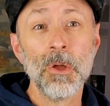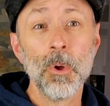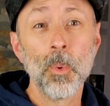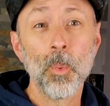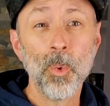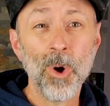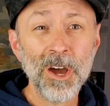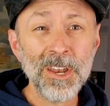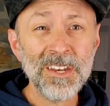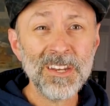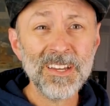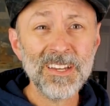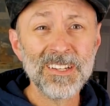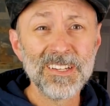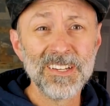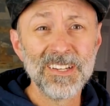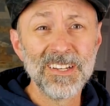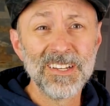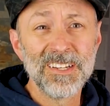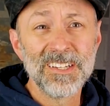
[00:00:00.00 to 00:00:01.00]
One,
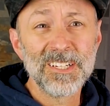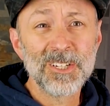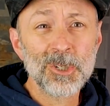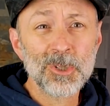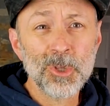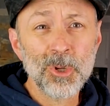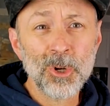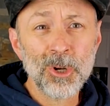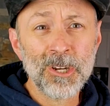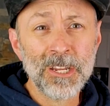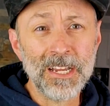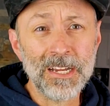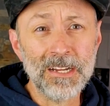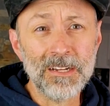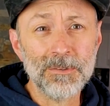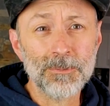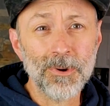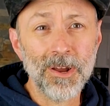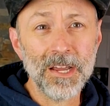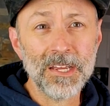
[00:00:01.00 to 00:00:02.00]
you're
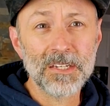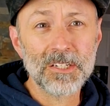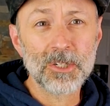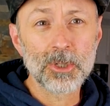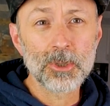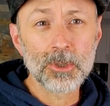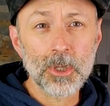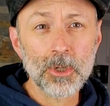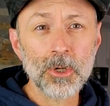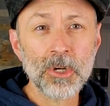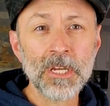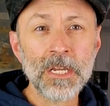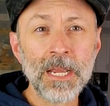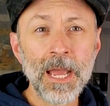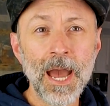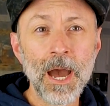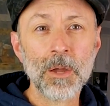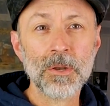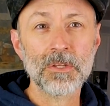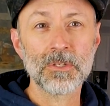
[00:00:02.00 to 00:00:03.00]
learning, right? You're learning
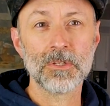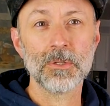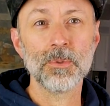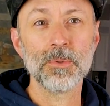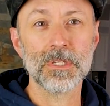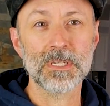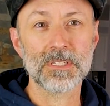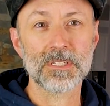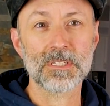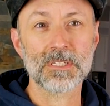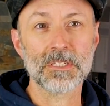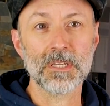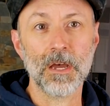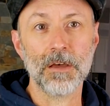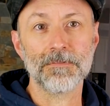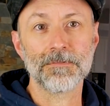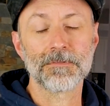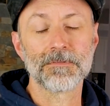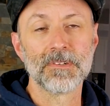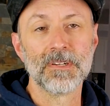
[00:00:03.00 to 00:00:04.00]
how to do this
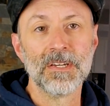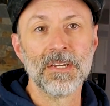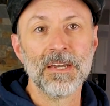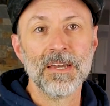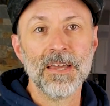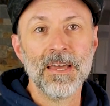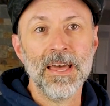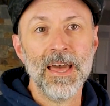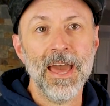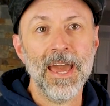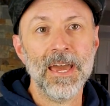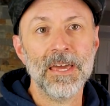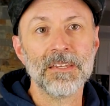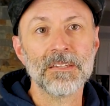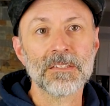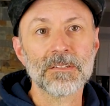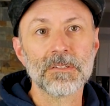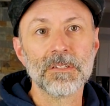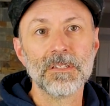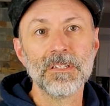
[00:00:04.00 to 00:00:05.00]
stuff.
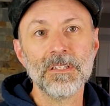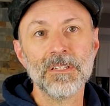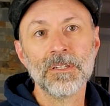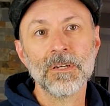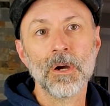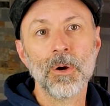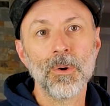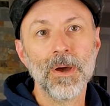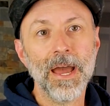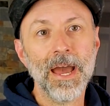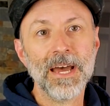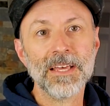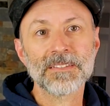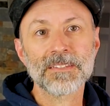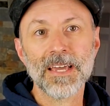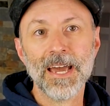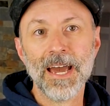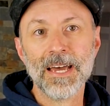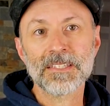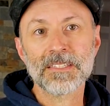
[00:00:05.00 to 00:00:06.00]
And
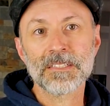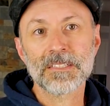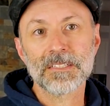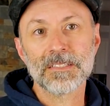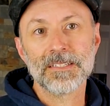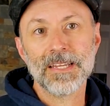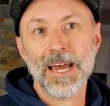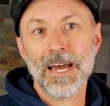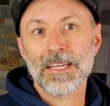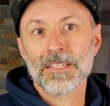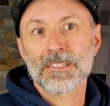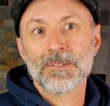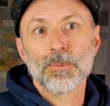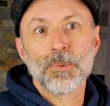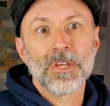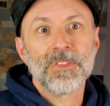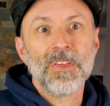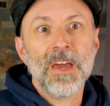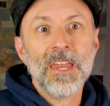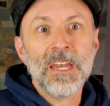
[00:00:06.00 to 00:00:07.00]
as
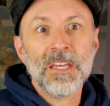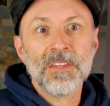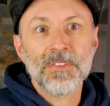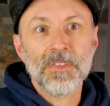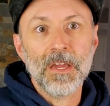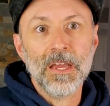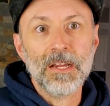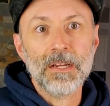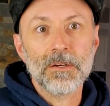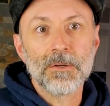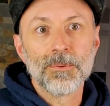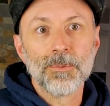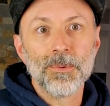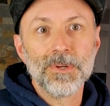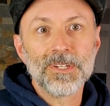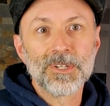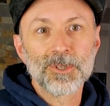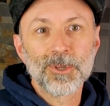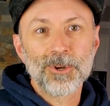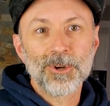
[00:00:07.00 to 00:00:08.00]
with anything,
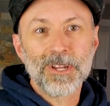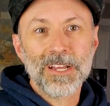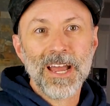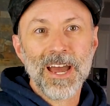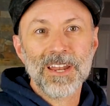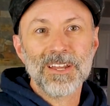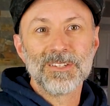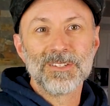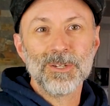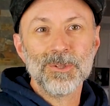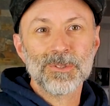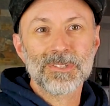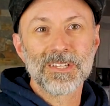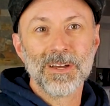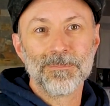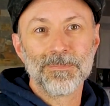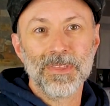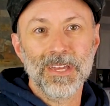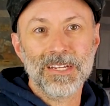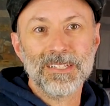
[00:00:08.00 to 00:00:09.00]
when you're learning how to do
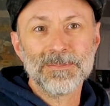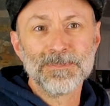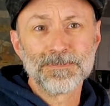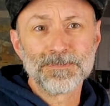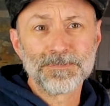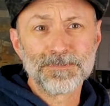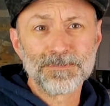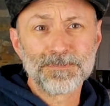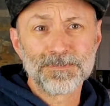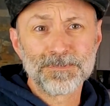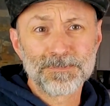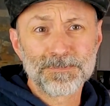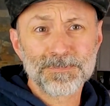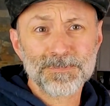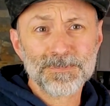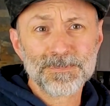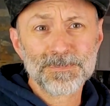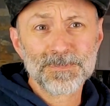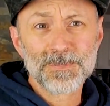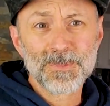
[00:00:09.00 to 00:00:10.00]
something,
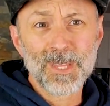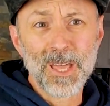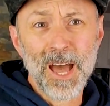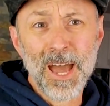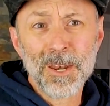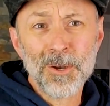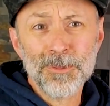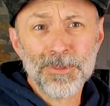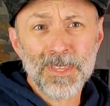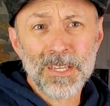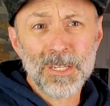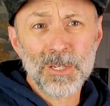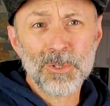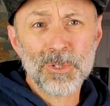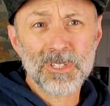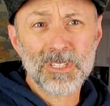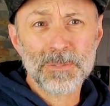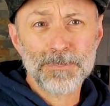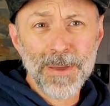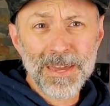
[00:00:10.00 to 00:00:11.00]
I don't think you
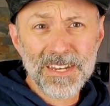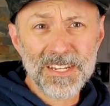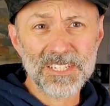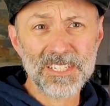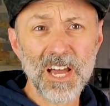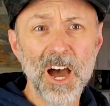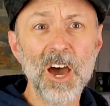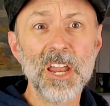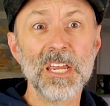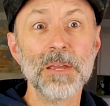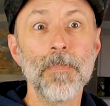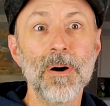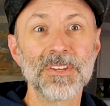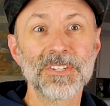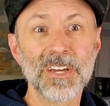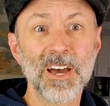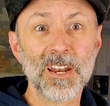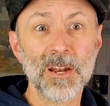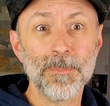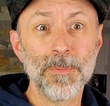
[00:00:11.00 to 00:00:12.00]
should spend a
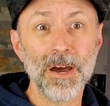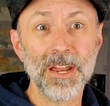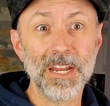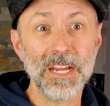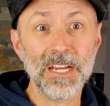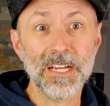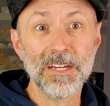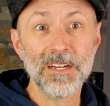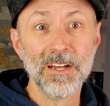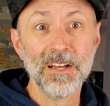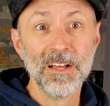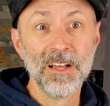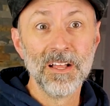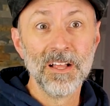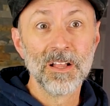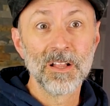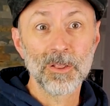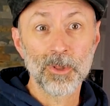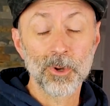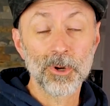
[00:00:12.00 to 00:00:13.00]
ton of money
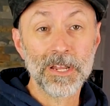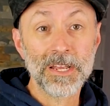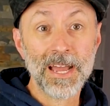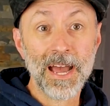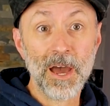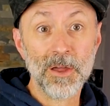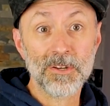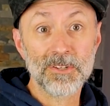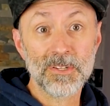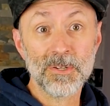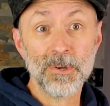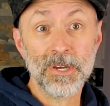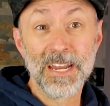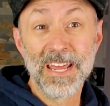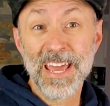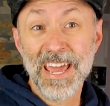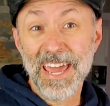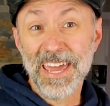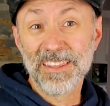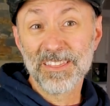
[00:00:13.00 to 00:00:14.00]
learning how to do it
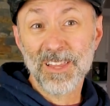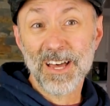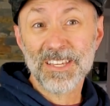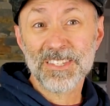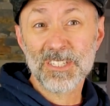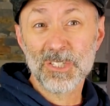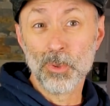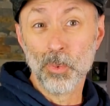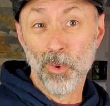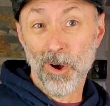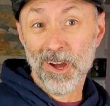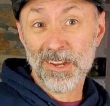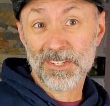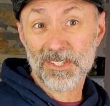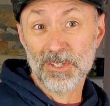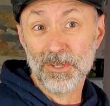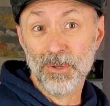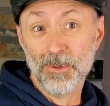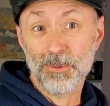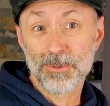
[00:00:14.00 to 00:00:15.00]
unless you want
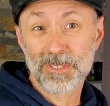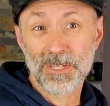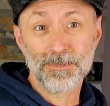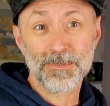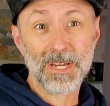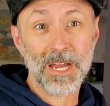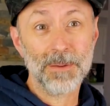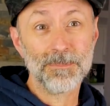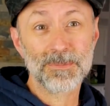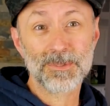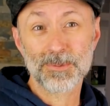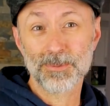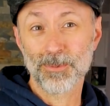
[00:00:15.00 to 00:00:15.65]
to. Sometimes